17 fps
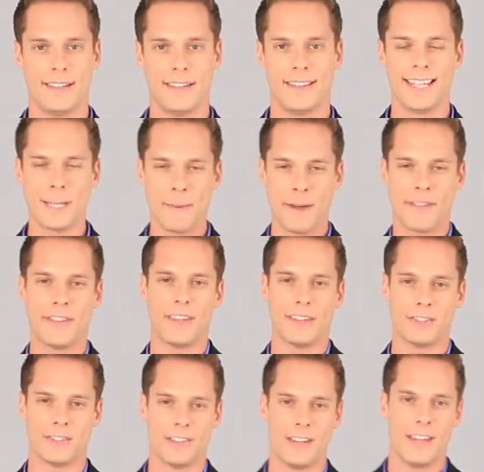Think about
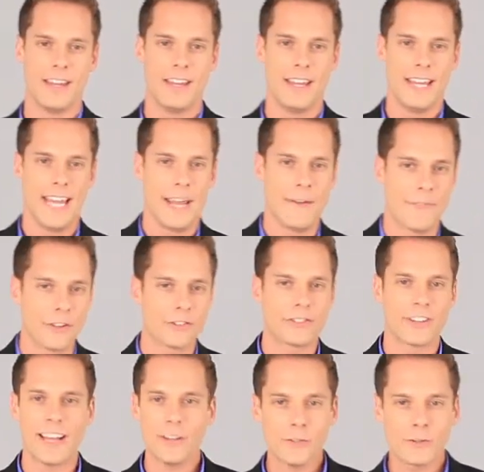this. If the
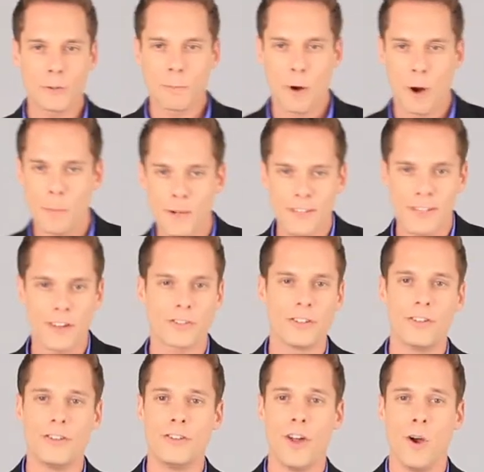sales department
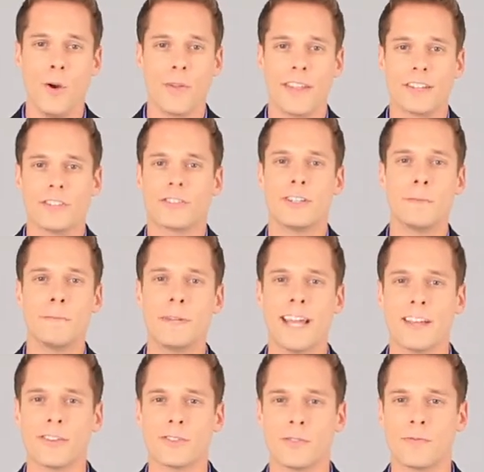doesn't know that
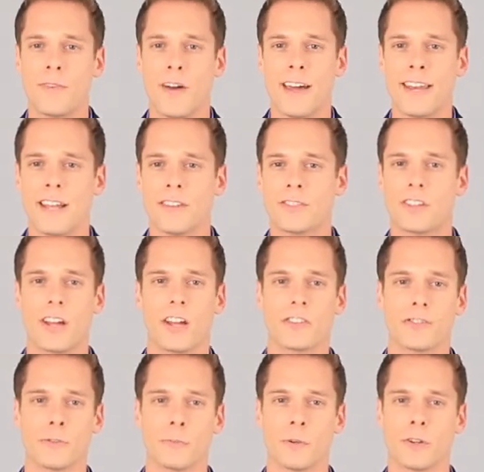CPS will finance
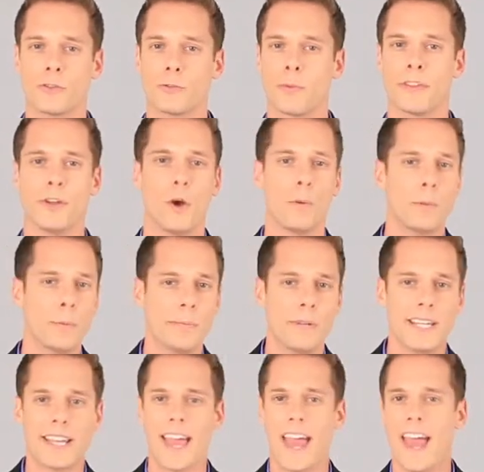customers with an open
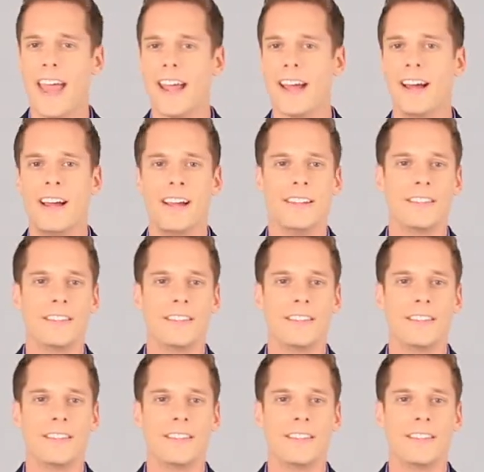BK,